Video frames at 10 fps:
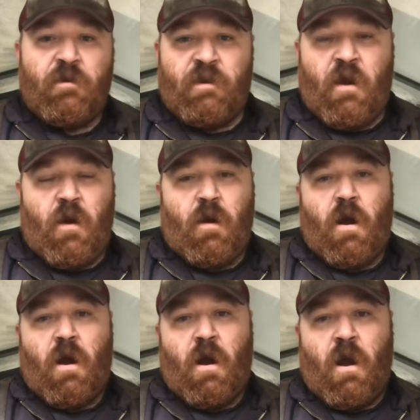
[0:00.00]
Now,
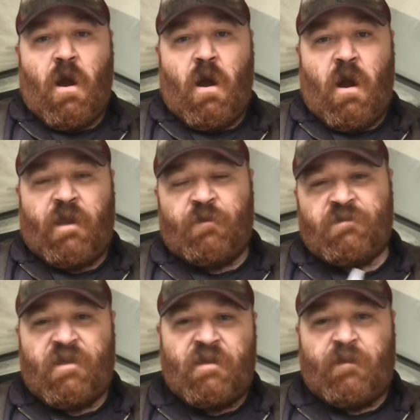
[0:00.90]
I
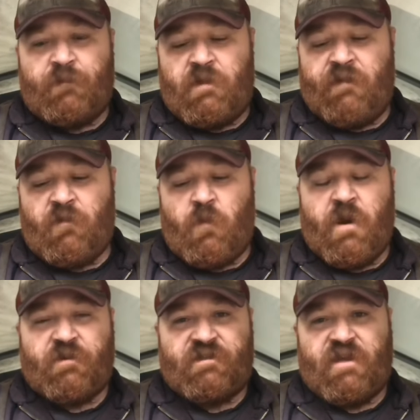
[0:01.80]
usually end up giving away
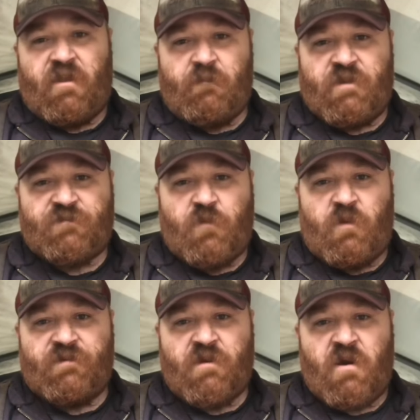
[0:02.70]
or selling my
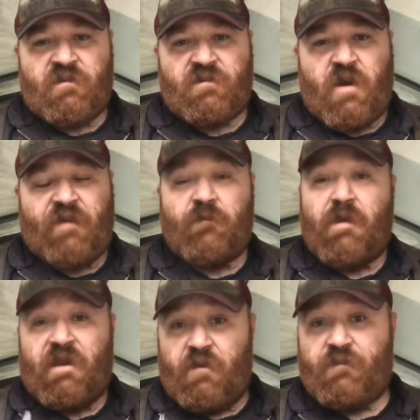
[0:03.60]
scrolling tongs, so I haven't
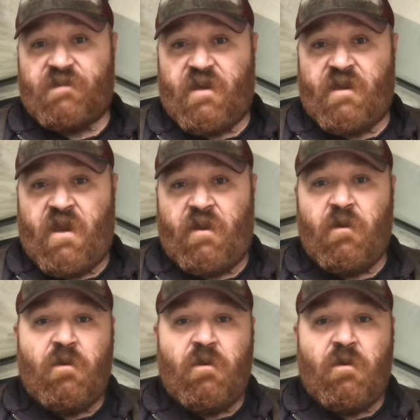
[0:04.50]
made any set yet.